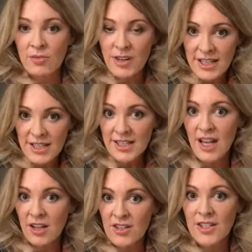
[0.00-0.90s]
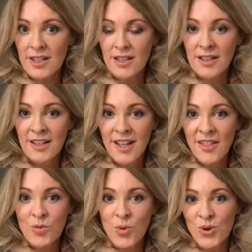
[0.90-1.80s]
it really sucks the
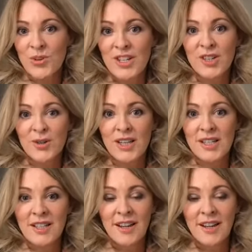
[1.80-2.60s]
water into it.